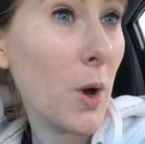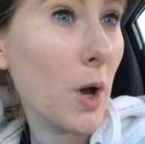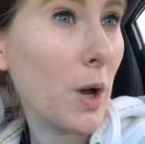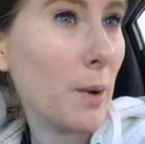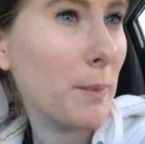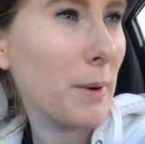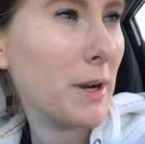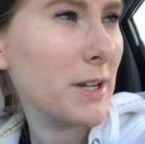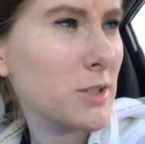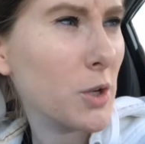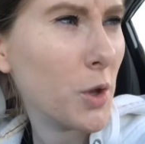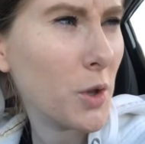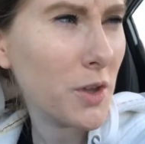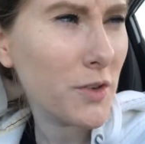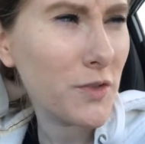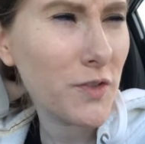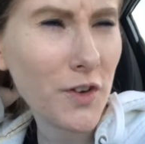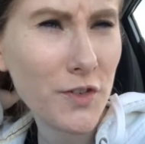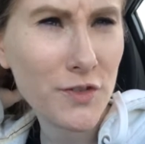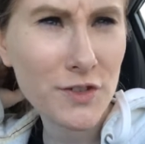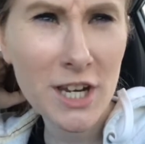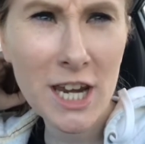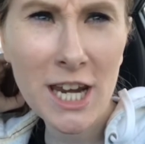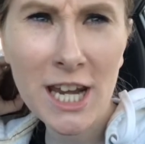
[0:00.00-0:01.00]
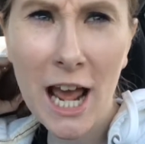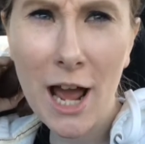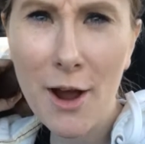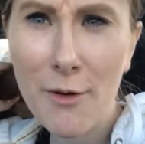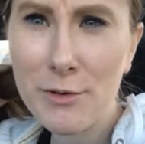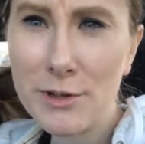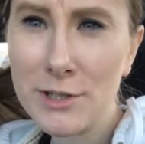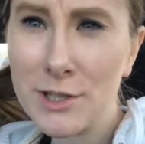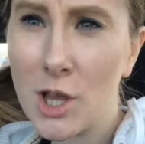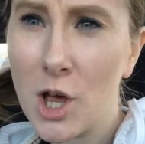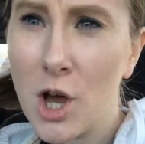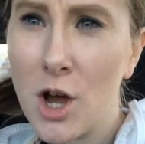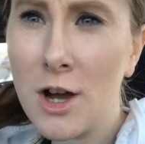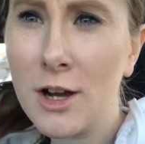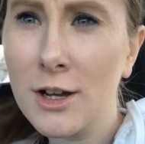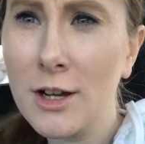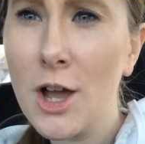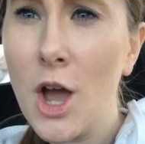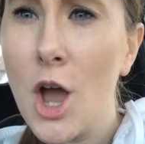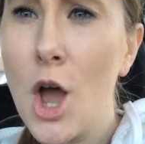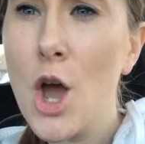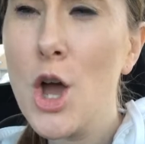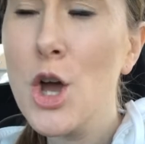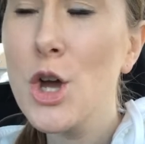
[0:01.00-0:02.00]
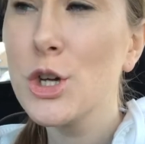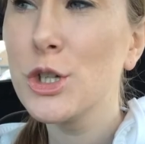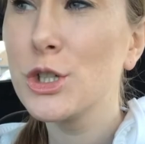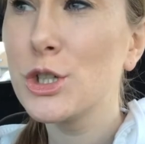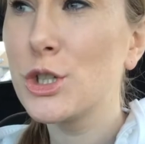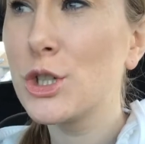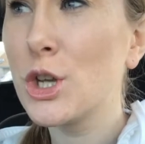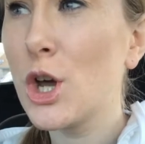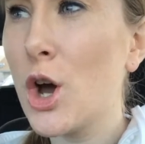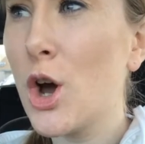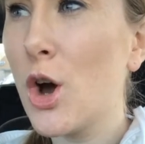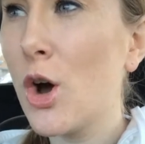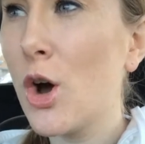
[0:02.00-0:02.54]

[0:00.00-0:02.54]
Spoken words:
book. But it's only 15 hours long, so